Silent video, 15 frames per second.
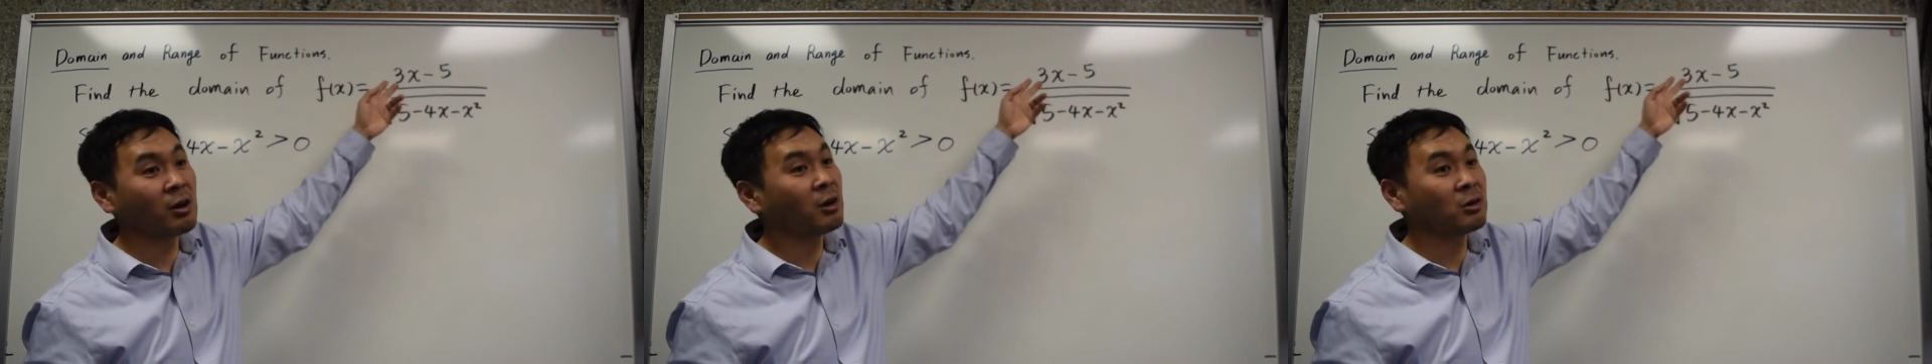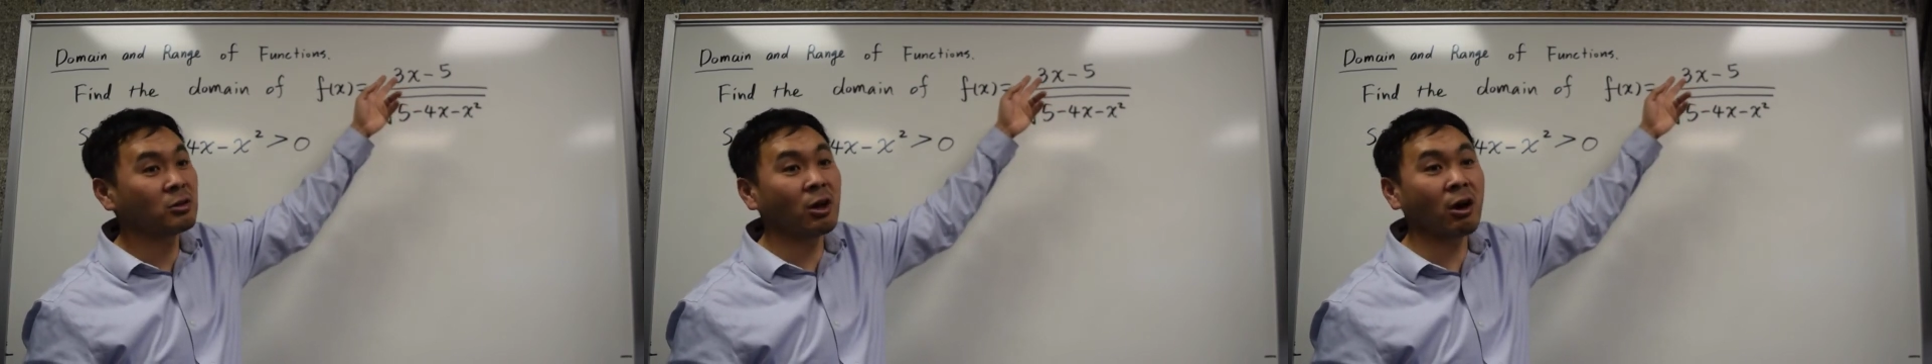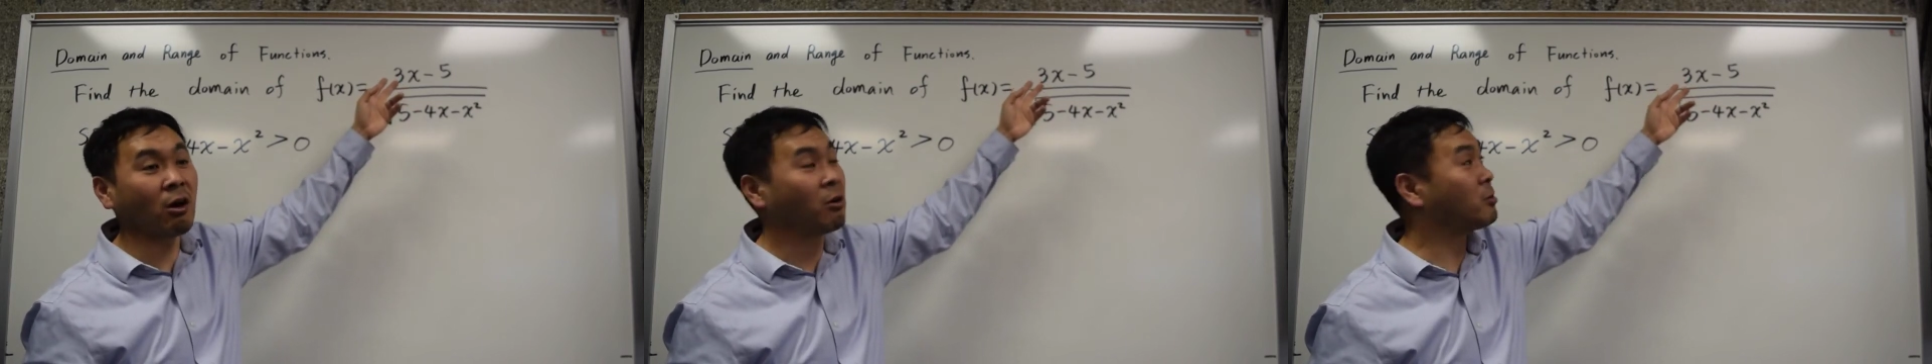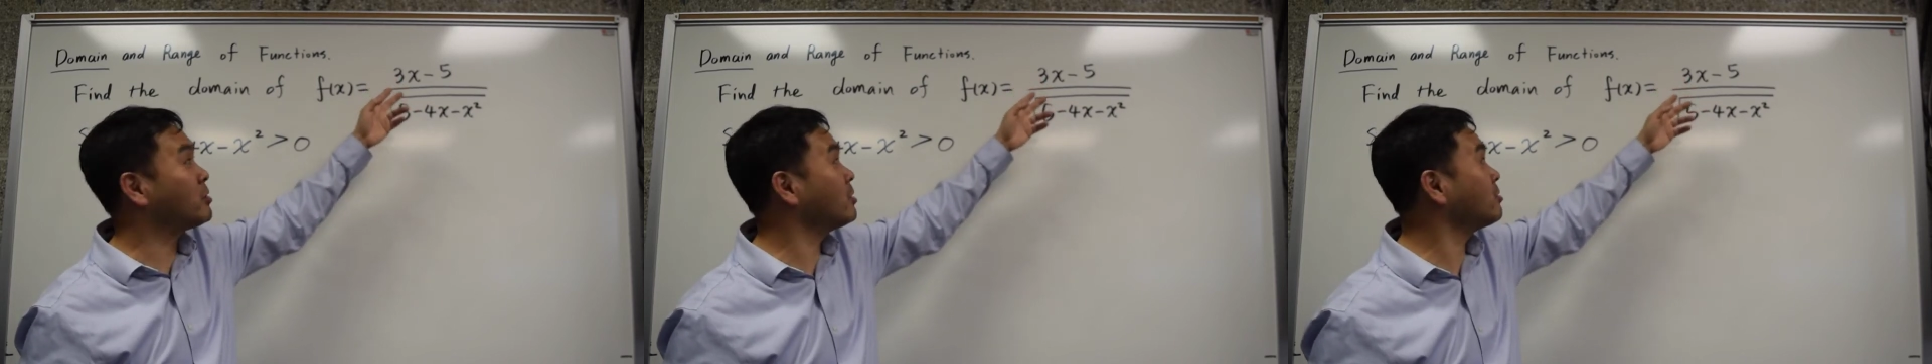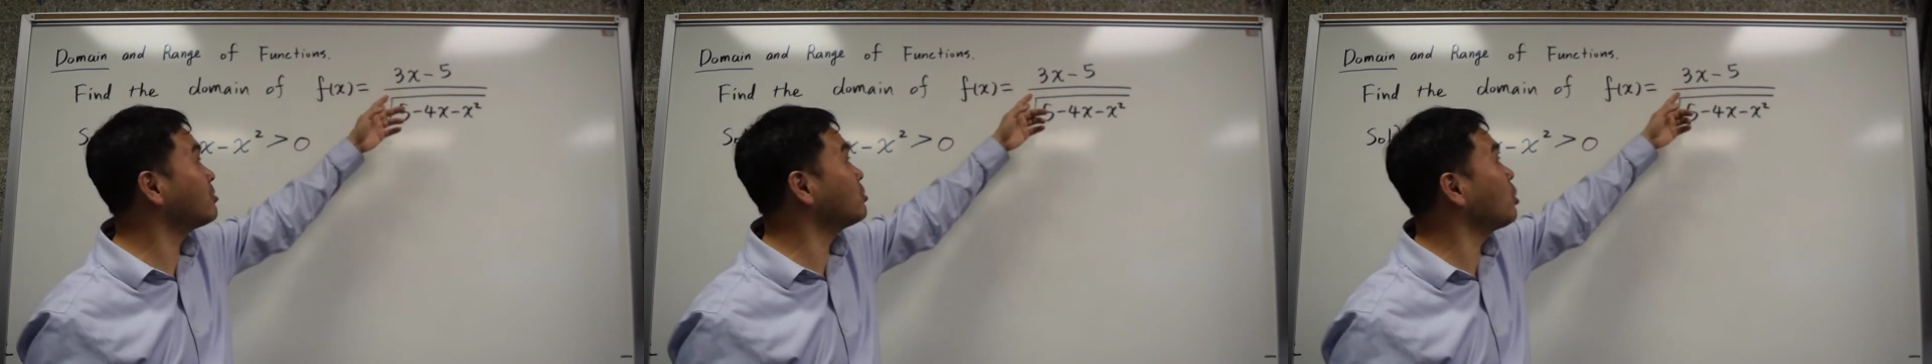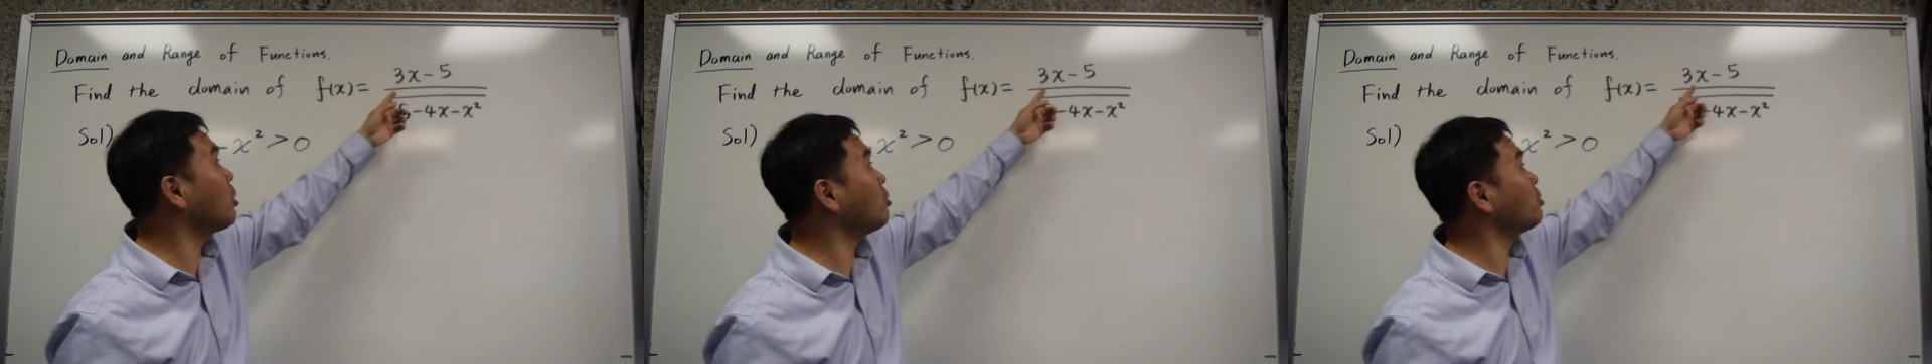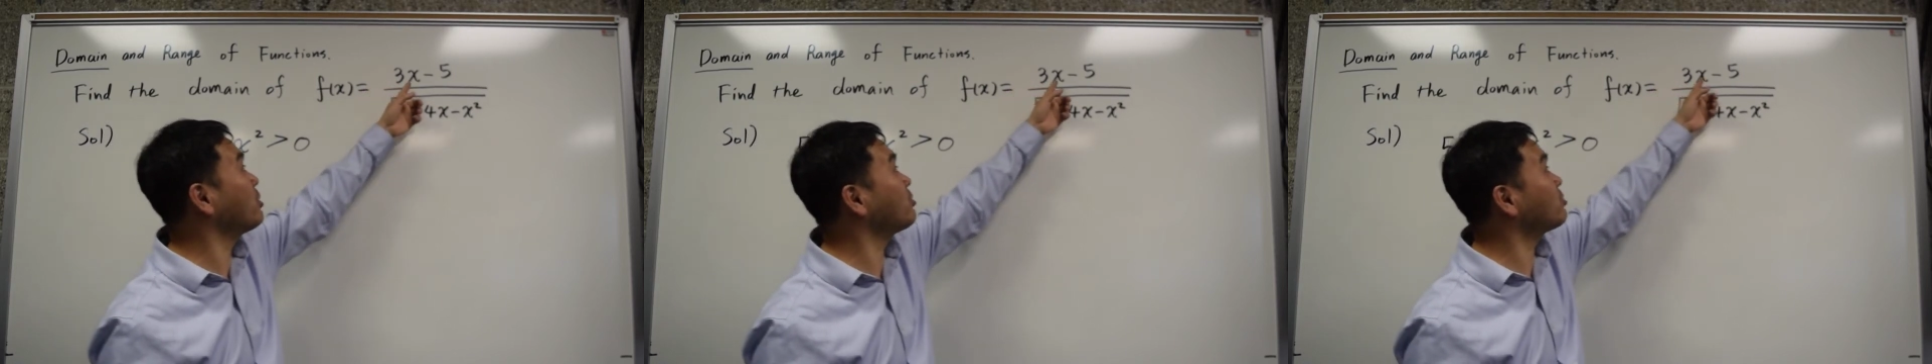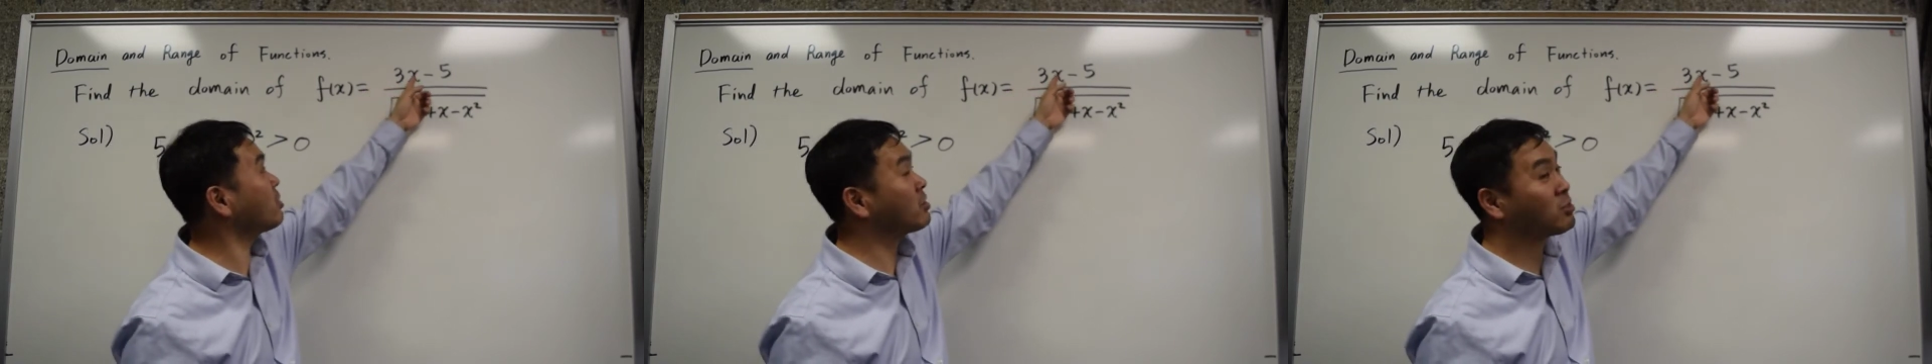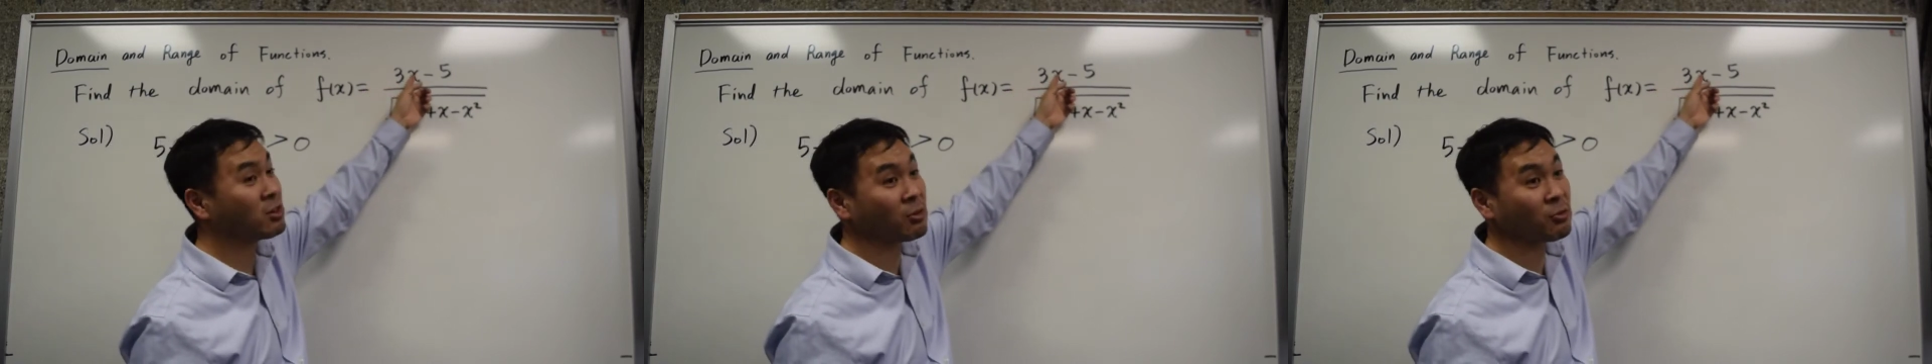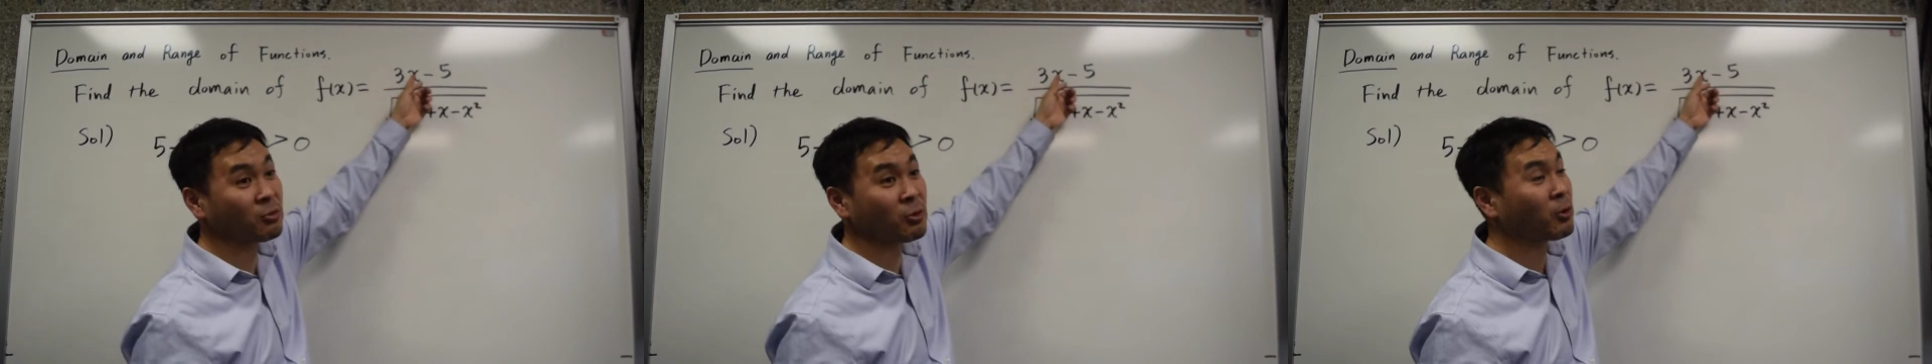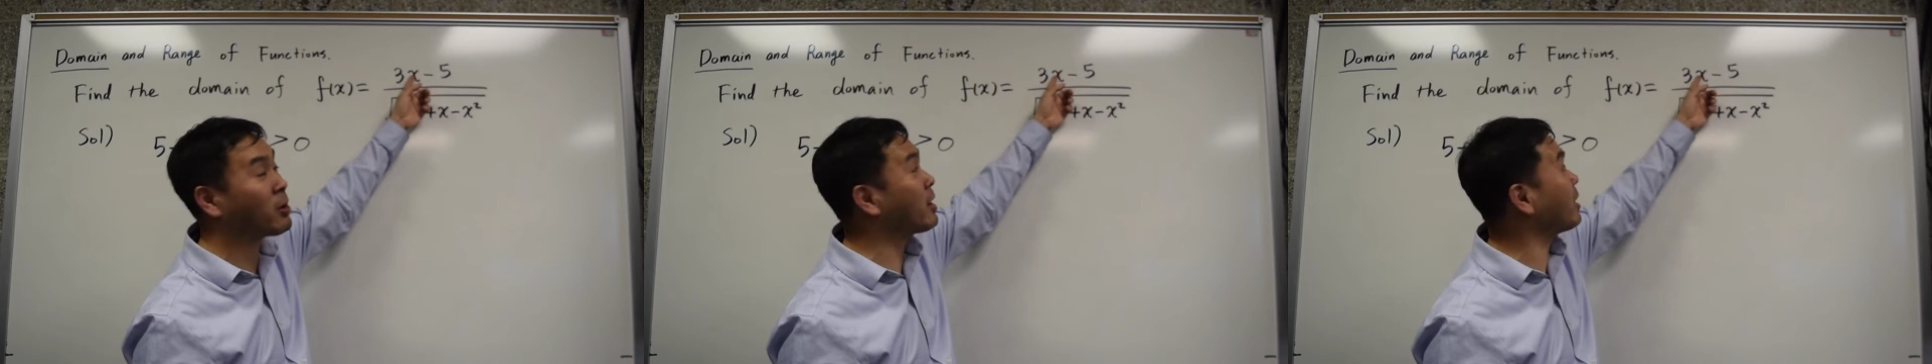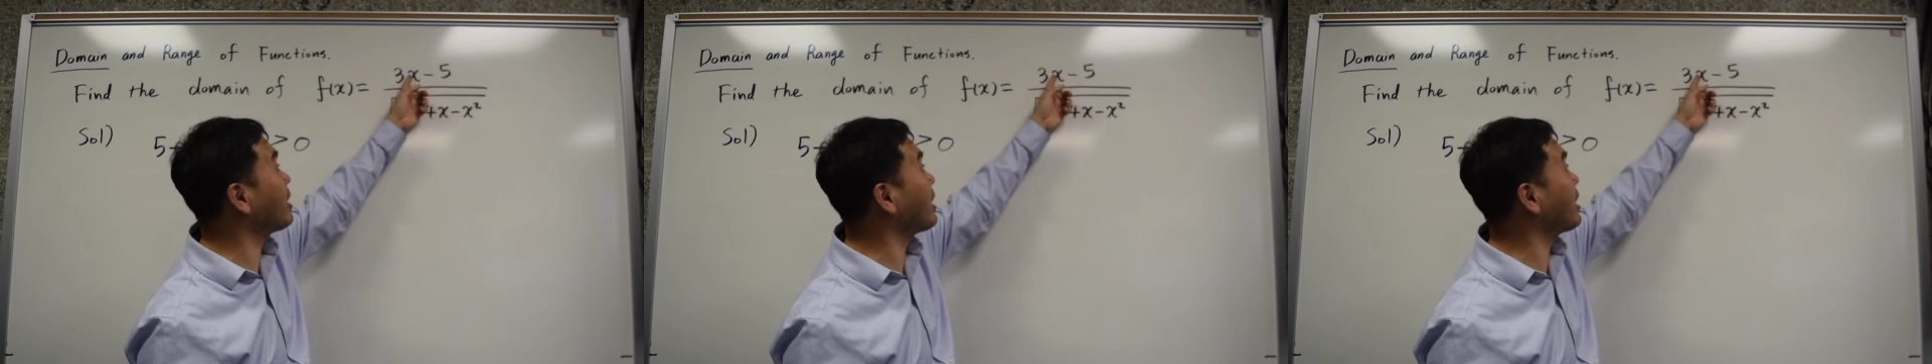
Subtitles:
No, there's no restriction for